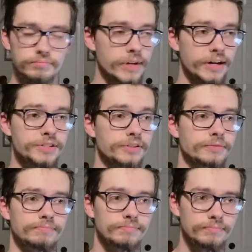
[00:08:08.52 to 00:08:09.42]

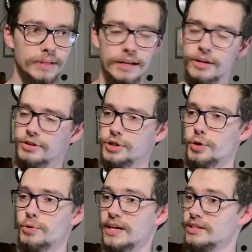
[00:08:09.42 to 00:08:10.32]
Excellent.
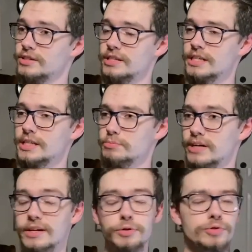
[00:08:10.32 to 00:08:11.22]
So that's the
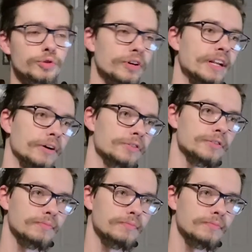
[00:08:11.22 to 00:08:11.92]
brand new Saurian house.